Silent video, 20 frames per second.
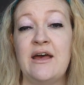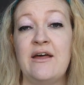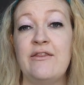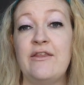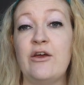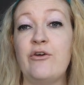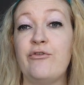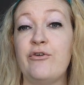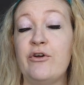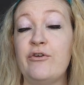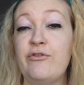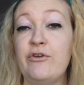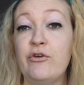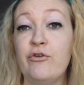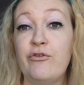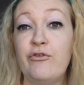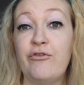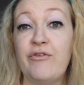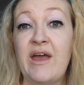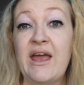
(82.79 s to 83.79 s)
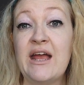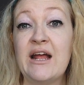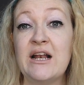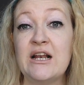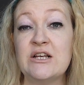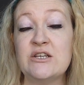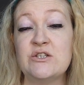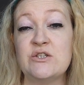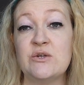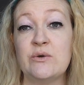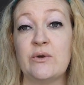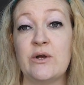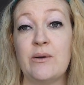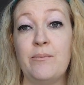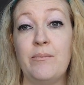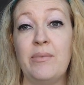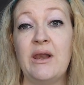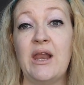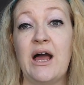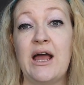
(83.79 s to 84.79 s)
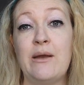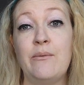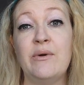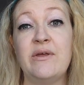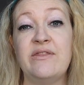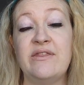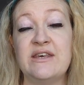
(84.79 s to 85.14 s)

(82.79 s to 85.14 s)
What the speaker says: Therefore, if you fail to comply with